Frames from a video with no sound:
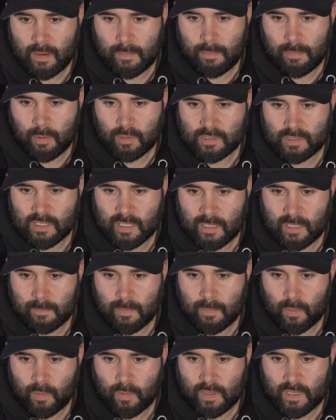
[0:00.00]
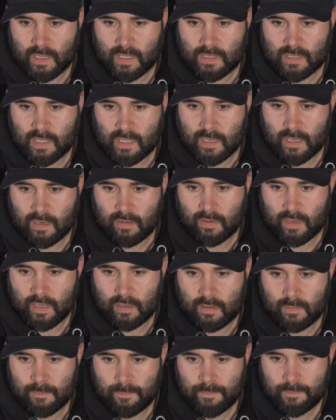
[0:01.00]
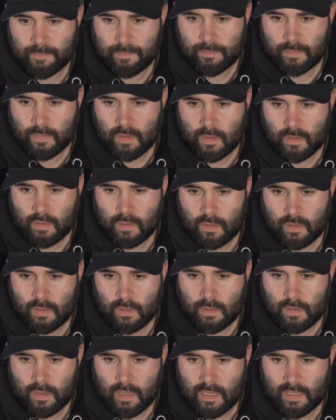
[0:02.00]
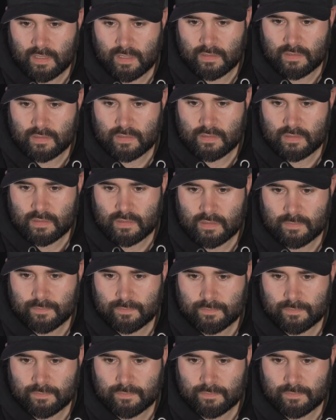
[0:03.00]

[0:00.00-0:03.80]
policying board as they are in as...